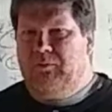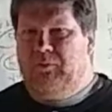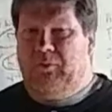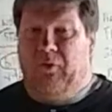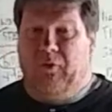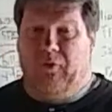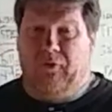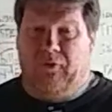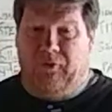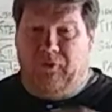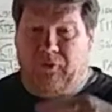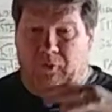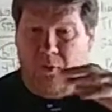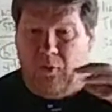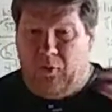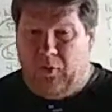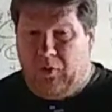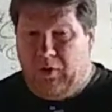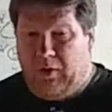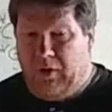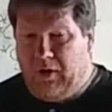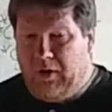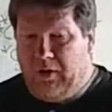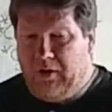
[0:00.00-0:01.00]

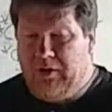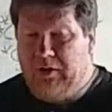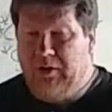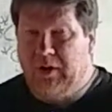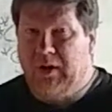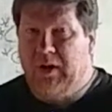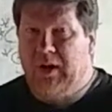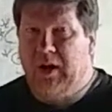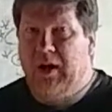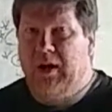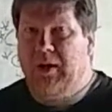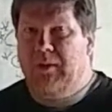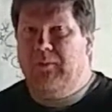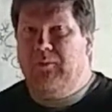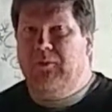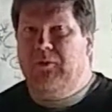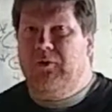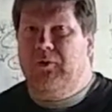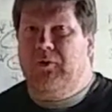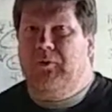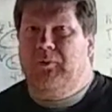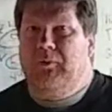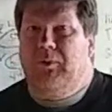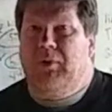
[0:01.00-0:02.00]
before the
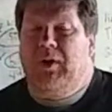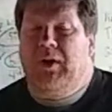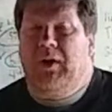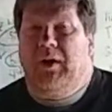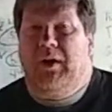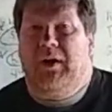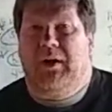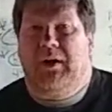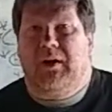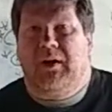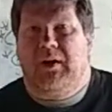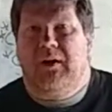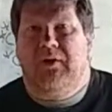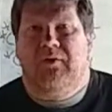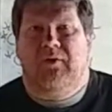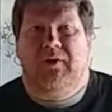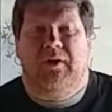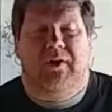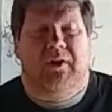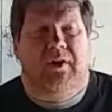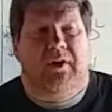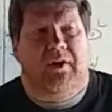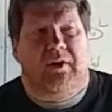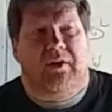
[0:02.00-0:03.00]
games would play,
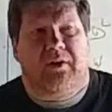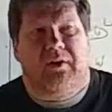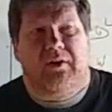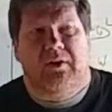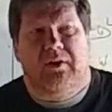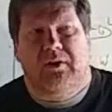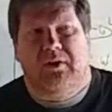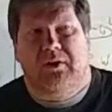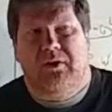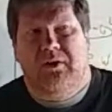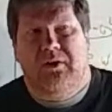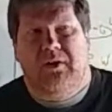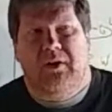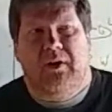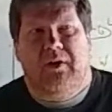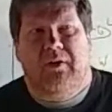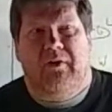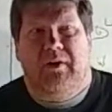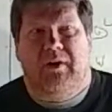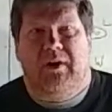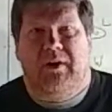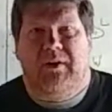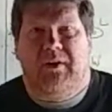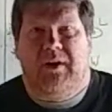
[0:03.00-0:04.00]
giving you a good, you
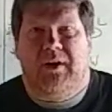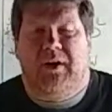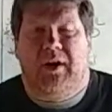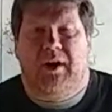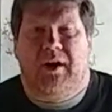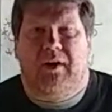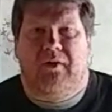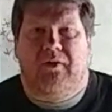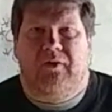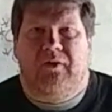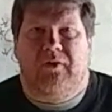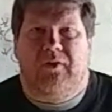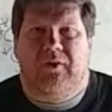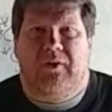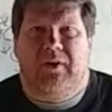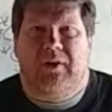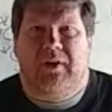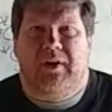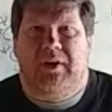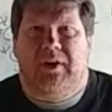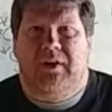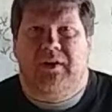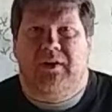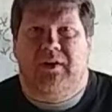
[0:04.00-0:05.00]
know, 18 hours of
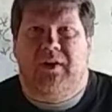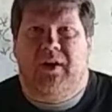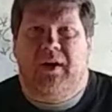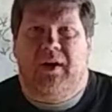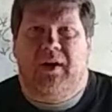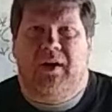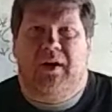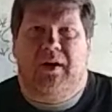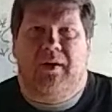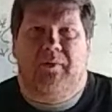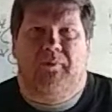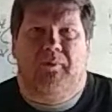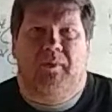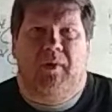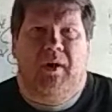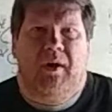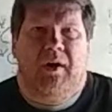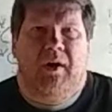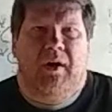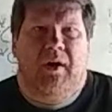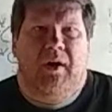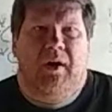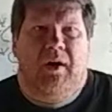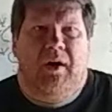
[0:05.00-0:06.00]
lead time
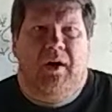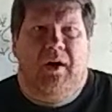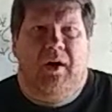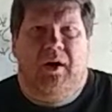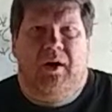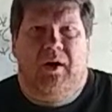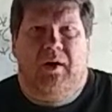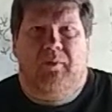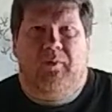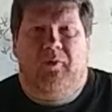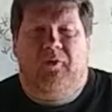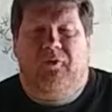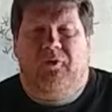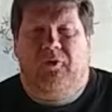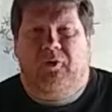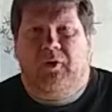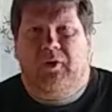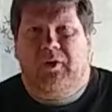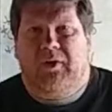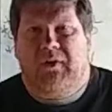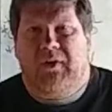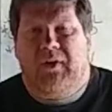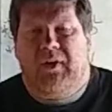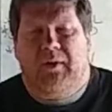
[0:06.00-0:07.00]
uh,
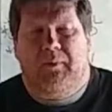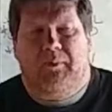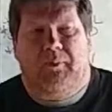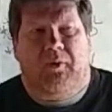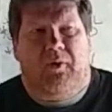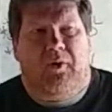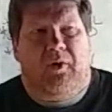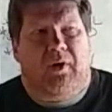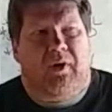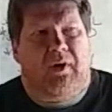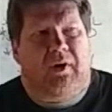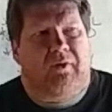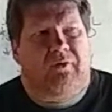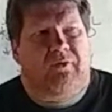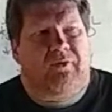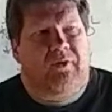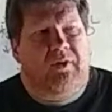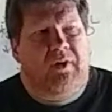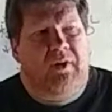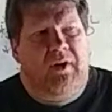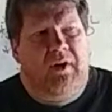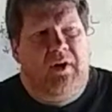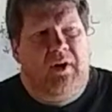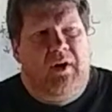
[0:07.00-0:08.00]
before tip
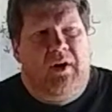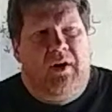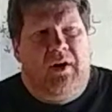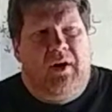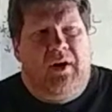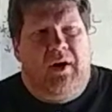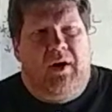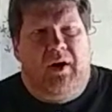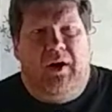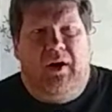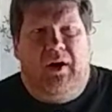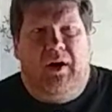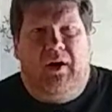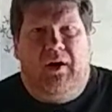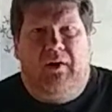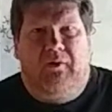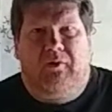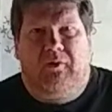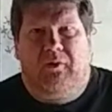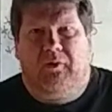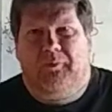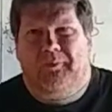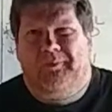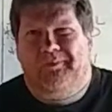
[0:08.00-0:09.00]
off. Uh,
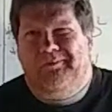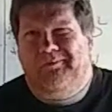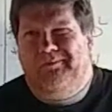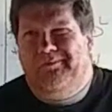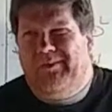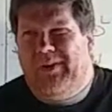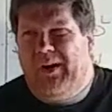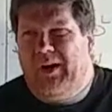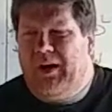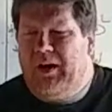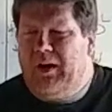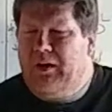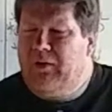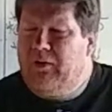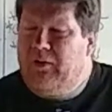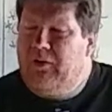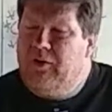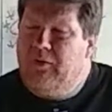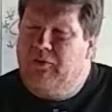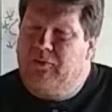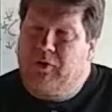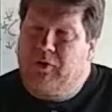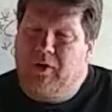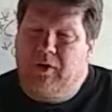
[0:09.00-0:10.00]
well, I don't
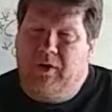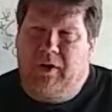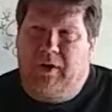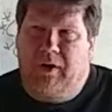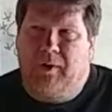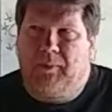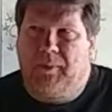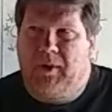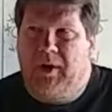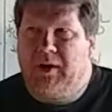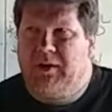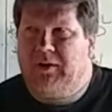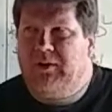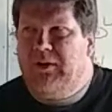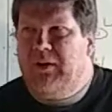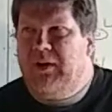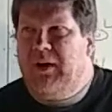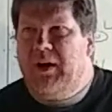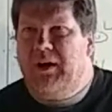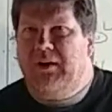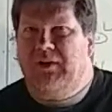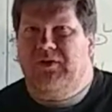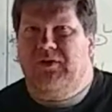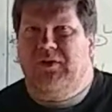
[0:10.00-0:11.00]
know going to get back to
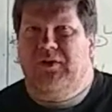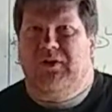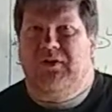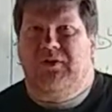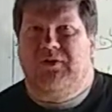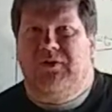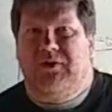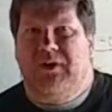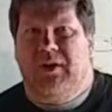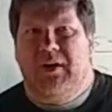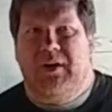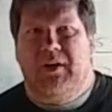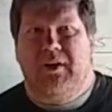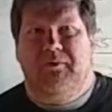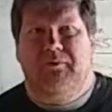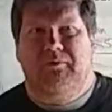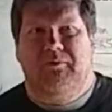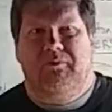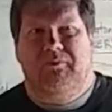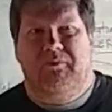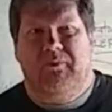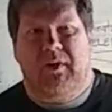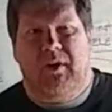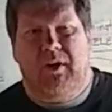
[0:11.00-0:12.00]
that just yet.
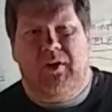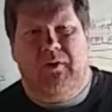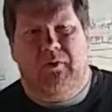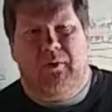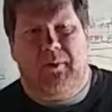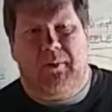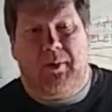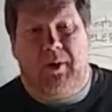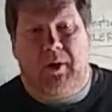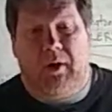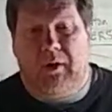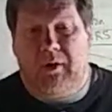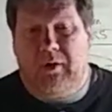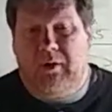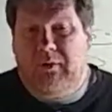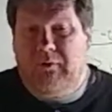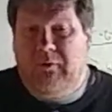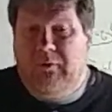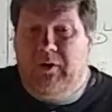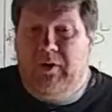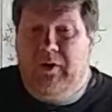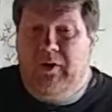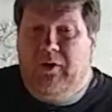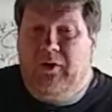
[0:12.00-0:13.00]
You know, we probably
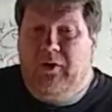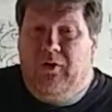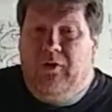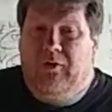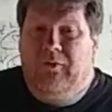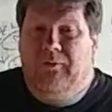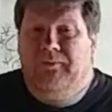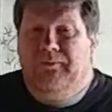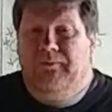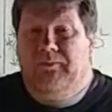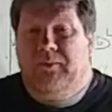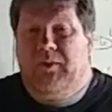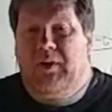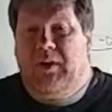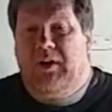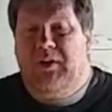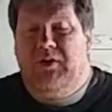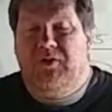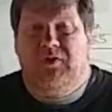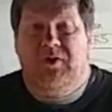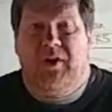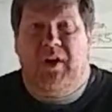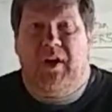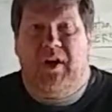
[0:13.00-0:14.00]
will
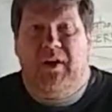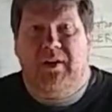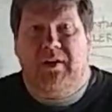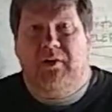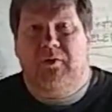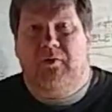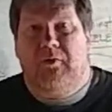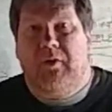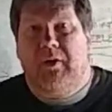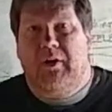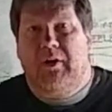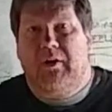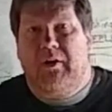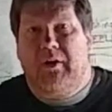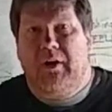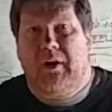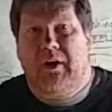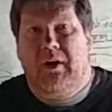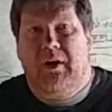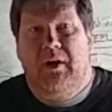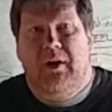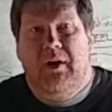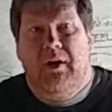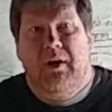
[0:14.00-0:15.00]
in
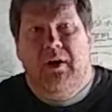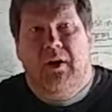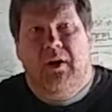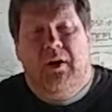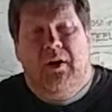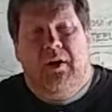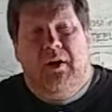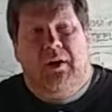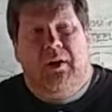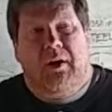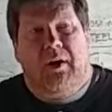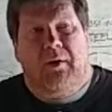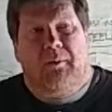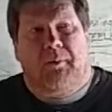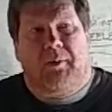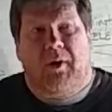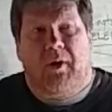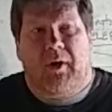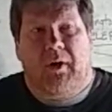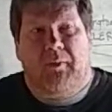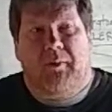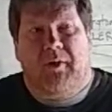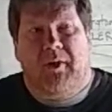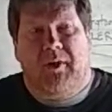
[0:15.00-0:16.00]
January. That'll
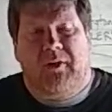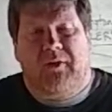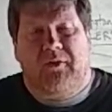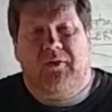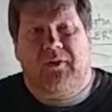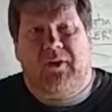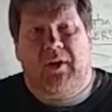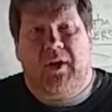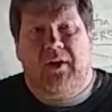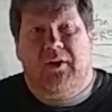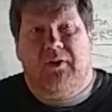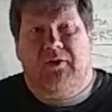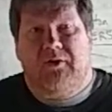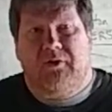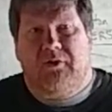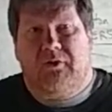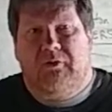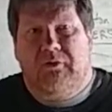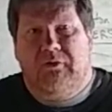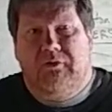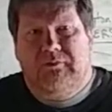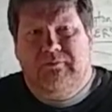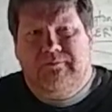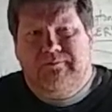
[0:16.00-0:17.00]
probably be the
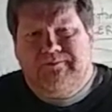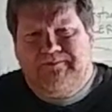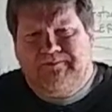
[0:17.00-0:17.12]
schedule.